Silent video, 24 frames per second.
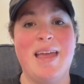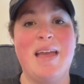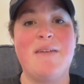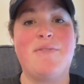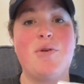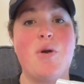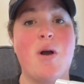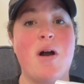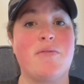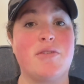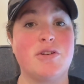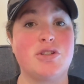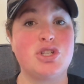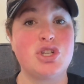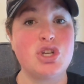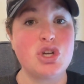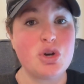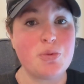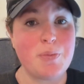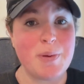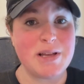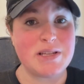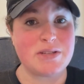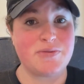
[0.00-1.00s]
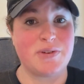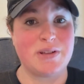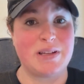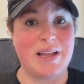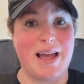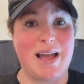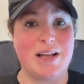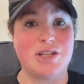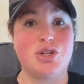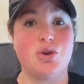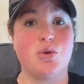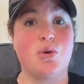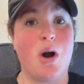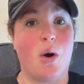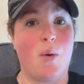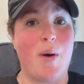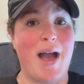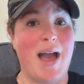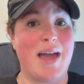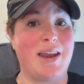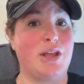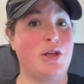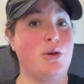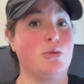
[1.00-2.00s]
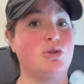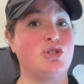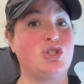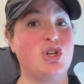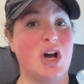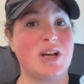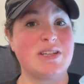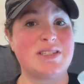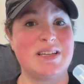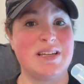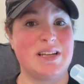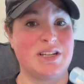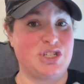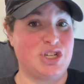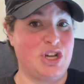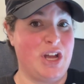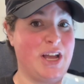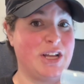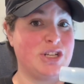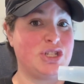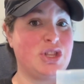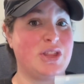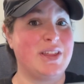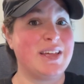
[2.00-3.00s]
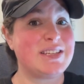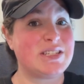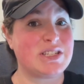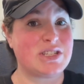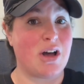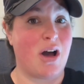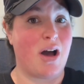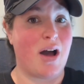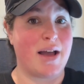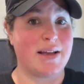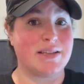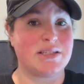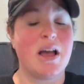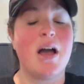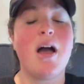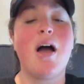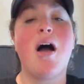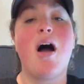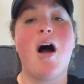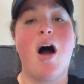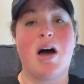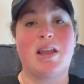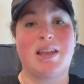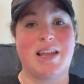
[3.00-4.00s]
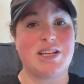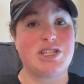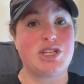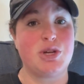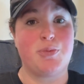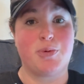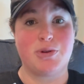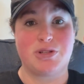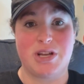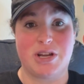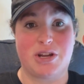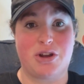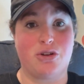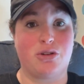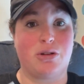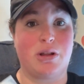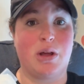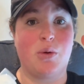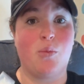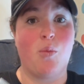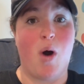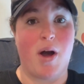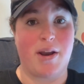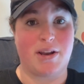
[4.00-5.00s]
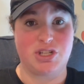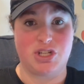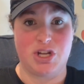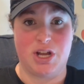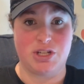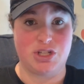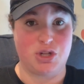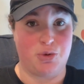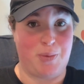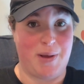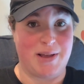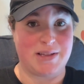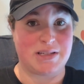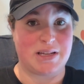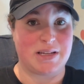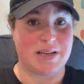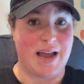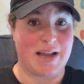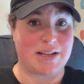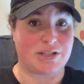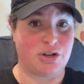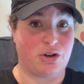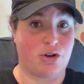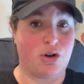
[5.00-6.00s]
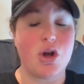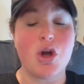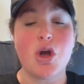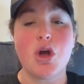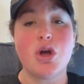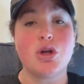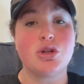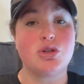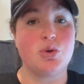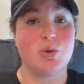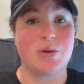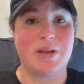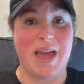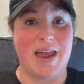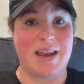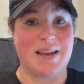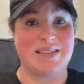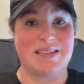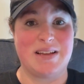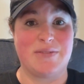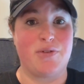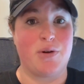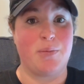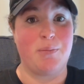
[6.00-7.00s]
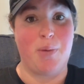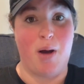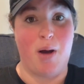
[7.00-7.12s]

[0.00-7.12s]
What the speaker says: If you have a two-piece phalange, you go ahead and you just need to change this size, unless you particularly want to change your base connector to get a different